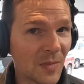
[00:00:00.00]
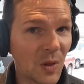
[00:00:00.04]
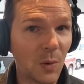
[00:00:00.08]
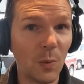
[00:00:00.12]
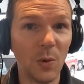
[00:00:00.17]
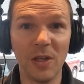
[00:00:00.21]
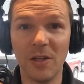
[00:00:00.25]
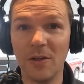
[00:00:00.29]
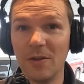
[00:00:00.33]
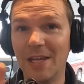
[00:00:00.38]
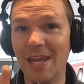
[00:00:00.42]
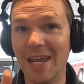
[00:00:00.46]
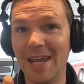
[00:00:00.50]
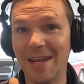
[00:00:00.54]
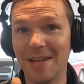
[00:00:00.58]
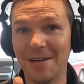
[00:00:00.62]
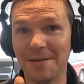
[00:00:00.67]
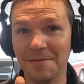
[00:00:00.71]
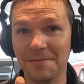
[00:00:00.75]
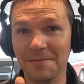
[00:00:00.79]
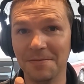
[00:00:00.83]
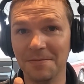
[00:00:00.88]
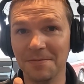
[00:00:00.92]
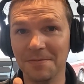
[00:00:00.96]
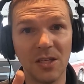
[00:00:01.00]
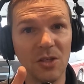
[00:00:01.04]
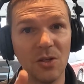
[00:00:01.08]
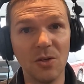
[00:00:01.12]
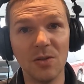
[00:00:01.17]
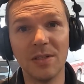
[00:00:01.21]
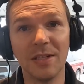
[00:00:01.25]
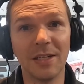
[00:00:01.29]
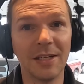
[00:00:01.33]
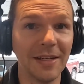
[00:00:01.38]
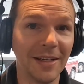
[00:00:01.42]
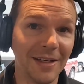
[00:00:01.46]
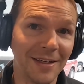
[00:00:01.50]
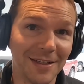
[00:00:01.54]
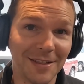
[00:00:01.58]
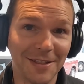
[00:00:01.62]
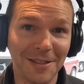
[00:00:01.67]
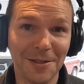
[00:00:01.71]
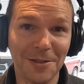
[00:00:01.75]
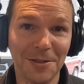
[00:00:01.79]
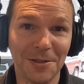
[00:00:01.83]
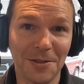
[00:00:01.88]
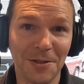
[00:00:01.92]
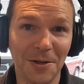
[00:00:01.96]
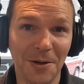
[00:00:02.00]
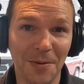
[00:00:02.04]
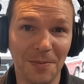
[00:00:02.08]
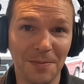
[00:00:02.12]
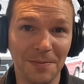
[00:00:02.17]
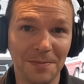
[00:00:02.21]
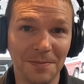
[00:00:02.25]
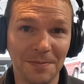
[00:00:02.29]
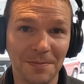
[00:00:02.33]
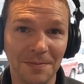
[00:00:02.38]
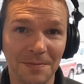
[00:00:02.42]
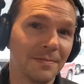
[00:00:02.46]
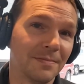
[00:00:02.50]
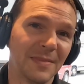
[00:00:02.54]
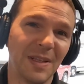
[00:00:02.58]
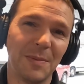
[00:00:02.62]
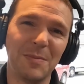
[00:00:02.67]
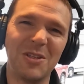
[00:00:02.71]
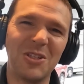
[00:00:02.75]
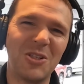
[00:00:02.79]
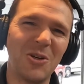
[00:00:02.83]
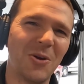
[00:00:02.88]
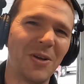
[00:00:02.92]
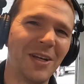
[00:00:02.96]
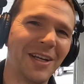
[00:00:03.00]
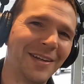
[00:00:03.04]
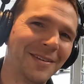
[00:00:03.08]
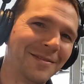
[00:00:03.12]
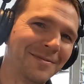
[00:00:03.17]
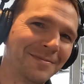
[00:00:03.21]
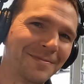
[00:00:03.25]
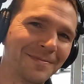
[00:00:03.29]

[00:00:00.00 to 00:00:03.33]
Well, you can using an oscilloscope. Let me show you.